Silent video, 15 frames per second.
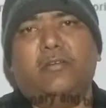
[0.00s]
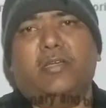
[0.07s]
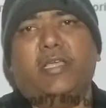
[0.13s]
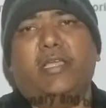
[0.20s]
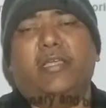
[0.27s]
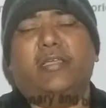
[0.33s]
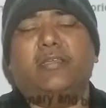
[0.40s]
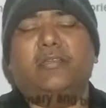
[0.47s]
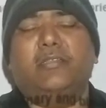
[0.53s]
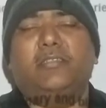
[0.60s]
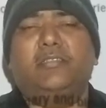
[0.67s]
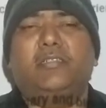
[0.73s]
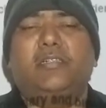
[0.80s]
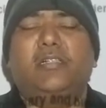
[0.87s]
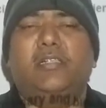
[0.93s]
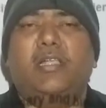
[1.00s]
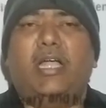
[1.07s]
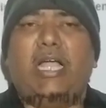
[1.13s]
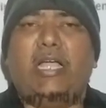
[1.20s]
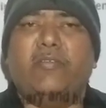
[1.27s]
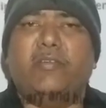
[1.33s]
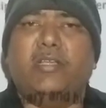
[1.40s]
Okay,
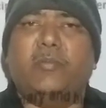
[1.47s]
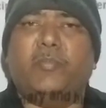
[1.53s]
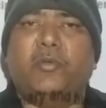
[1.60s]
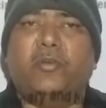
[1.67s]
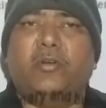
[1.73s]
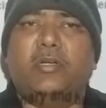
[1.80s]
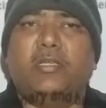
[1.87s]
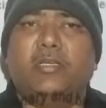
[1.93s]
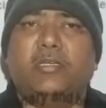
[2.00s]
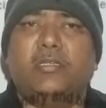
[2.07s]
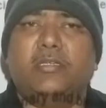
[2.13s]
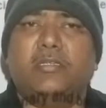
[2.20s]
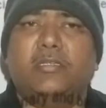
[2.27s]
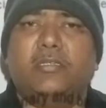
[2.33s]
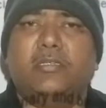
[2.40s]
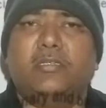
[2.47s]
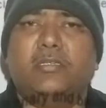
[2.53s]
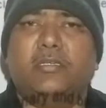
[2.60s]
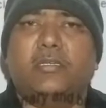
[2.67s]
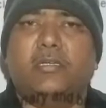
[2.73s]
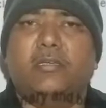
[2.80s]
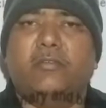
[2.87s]
I will upload
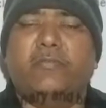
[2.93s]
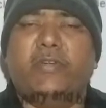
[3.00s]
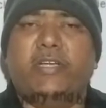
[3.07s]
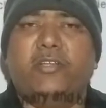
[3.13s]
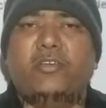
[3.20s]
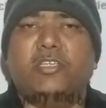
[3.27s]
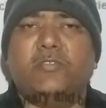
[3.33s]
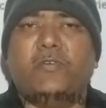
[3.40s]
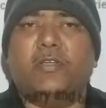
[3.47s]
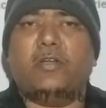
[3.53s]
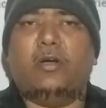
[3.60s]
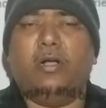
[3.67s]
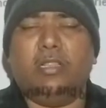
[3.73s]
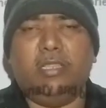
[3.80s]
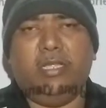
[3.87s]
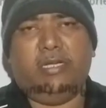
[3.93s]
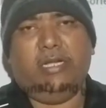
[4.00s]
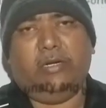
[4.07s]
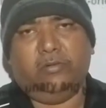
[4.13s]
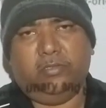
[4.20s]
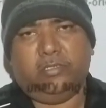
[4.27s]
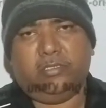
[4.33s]
videos for all the
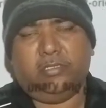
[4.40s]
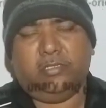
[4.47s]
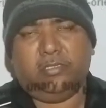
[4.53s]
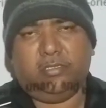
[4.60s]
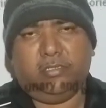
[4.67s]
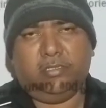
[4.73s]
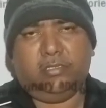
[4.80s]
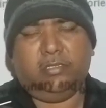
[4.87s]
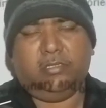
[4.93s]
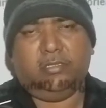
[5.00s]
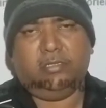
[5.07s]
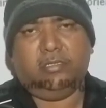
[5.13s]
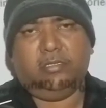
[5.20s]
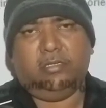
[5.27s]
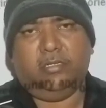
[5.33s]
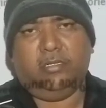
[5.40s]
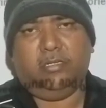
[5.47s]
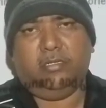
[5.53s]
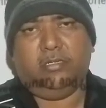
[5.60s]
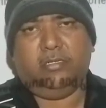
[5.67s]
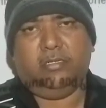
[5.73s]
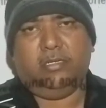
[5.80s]
doubts.
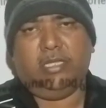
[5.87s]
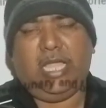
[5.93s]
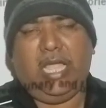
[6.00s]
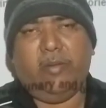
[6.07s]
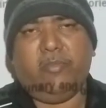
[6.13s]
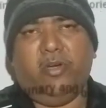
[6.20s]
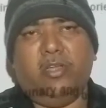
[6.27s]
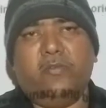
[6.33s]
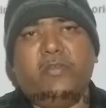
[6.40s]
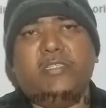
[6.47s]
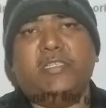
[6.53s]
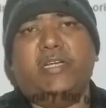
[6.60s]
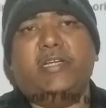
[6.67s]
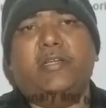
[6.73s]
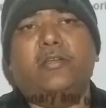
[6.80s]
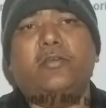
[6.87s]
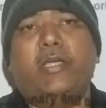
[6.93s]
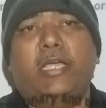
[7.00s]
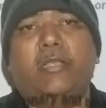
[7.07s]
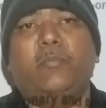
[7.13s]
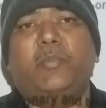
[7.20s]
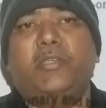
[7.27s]
I am always ready to
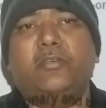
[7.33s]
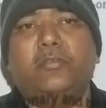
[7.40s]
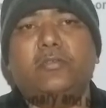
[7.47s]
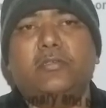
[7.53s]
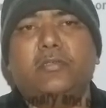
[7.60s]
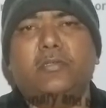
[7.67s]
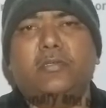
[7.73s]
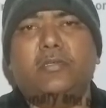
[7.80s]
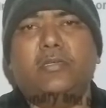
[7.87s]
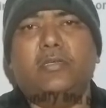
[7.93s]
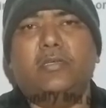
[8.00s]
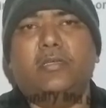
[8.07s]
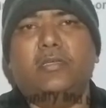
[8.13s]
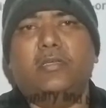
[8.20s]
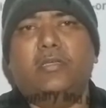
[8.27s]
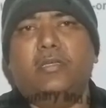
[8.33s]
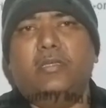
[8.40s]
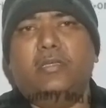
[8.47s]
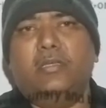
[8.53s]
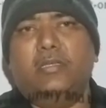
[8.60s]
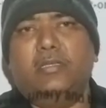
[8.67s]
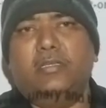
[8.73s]
help you.
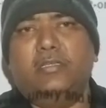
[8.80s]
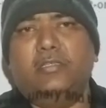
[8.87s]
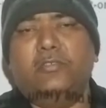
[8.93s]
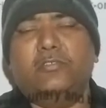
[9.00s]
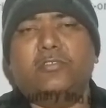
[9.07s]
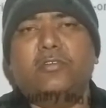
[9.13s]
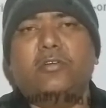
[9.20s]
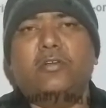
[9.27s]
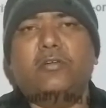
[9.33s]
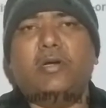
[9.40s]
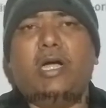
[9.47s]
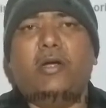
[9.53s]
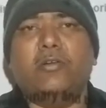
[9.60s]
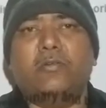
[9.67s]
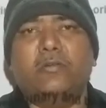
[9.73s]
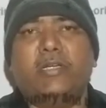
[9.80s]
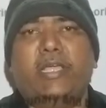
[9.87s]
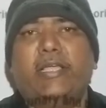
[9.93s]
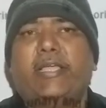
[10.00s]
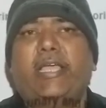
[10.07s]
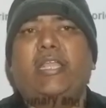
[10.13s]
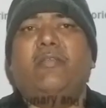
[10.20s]
You should know how to
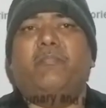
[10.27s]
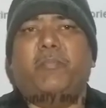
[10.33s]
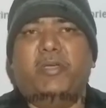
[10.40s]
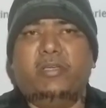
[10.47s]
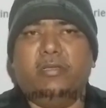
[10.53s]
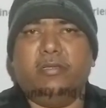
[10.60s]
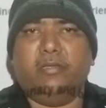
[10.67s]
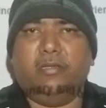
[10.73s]
take help.